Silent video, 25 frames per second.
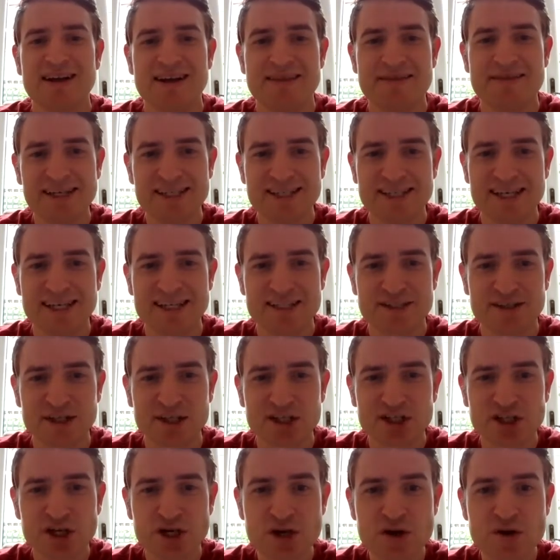And this is the
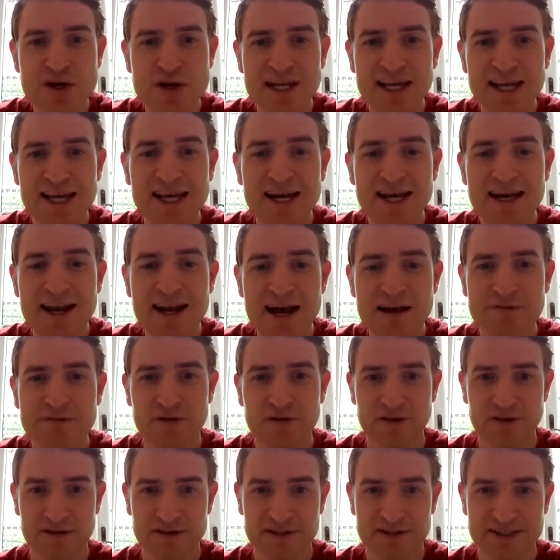2 key
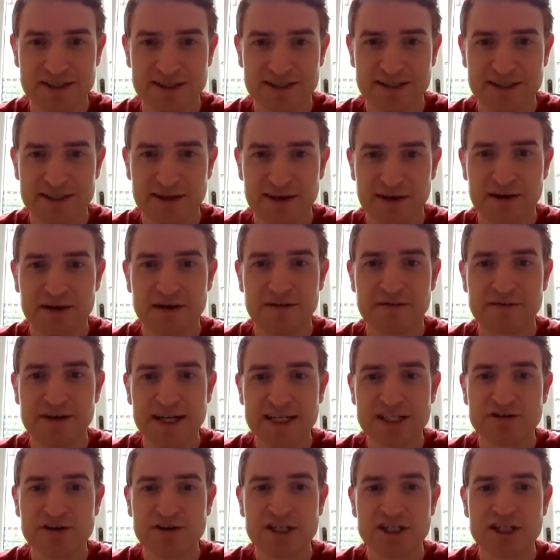levels of
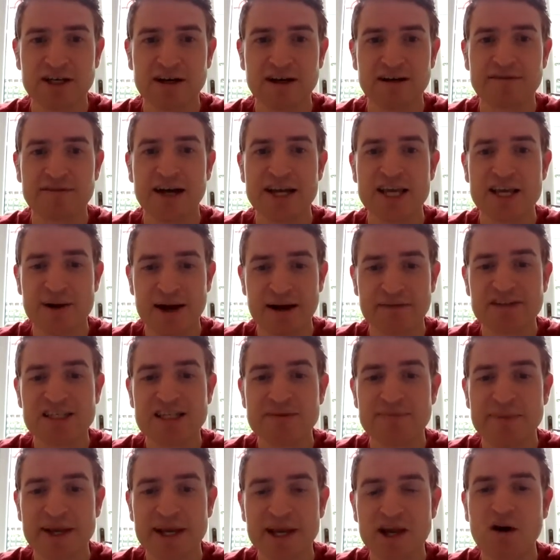literature that you have
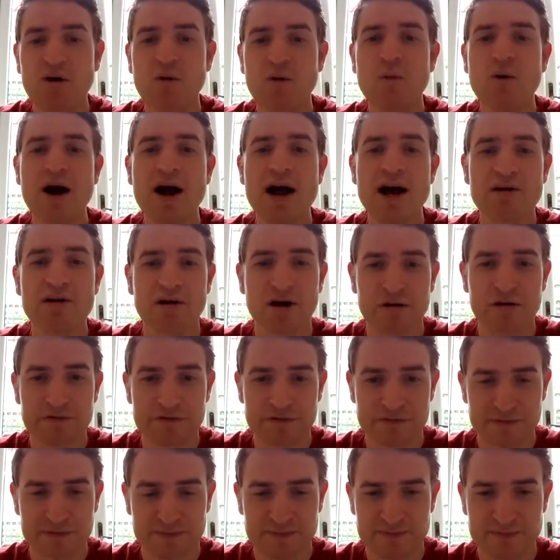to be aware of.
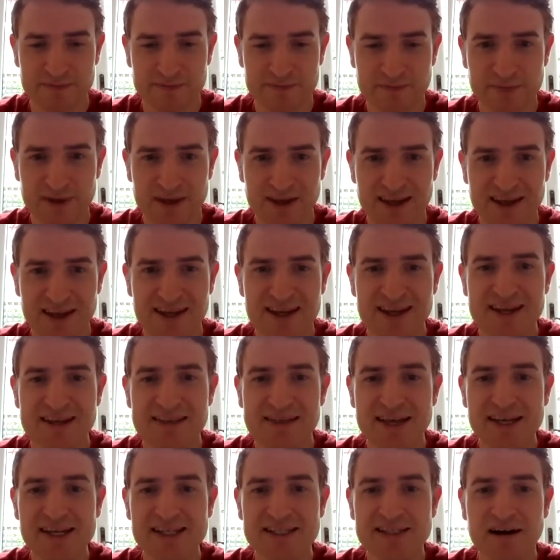
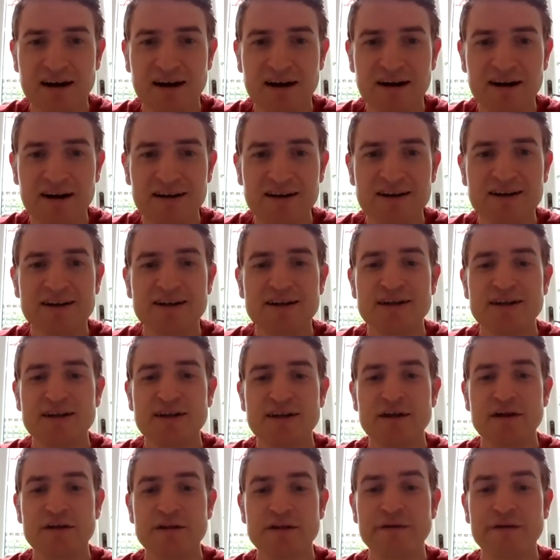These are
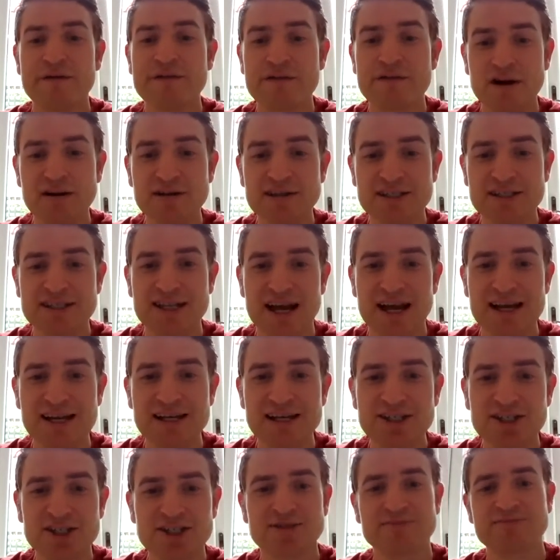the front
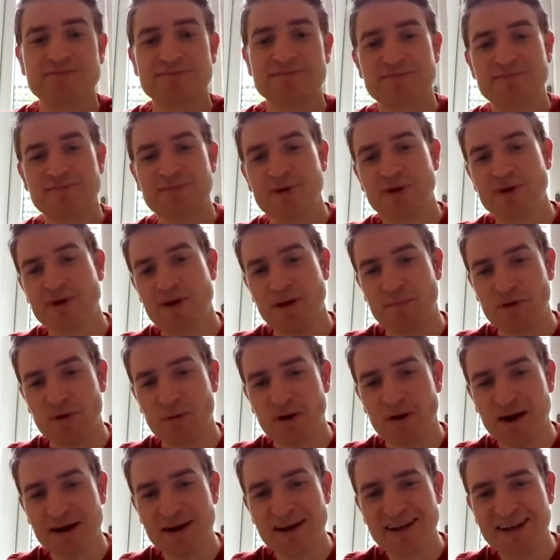stage, number
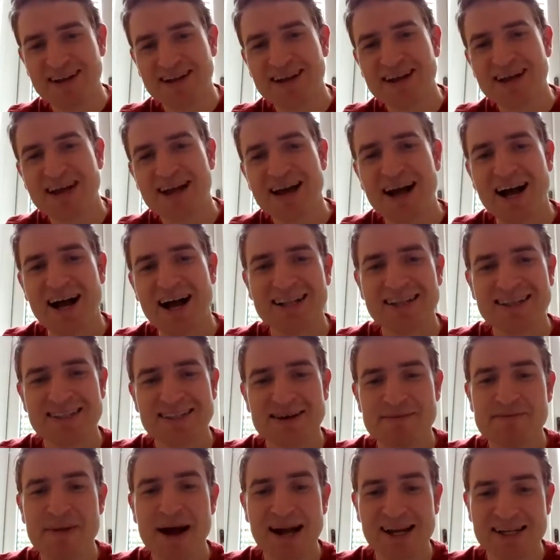1, and
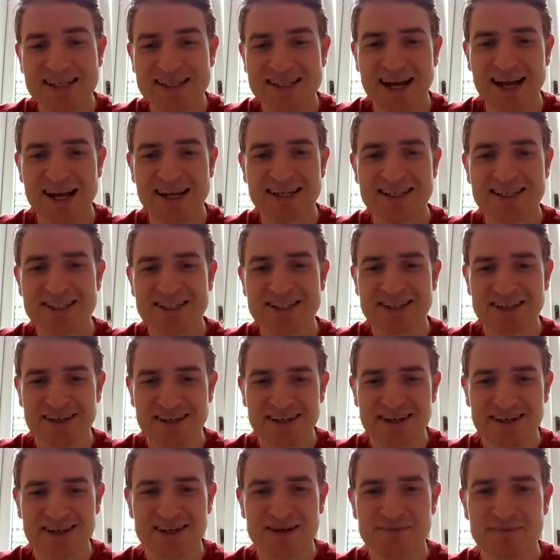backstage,
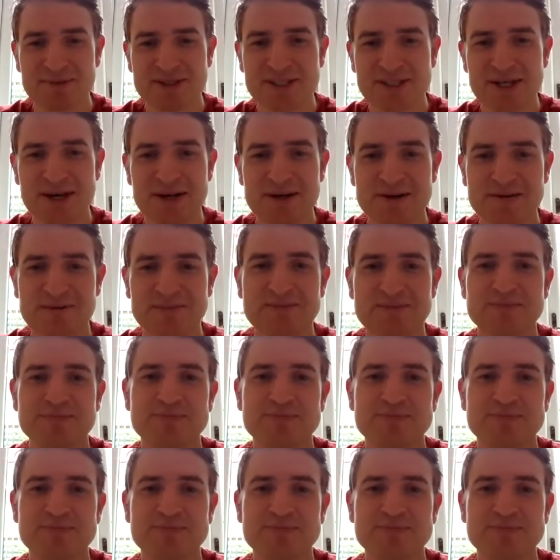number 2.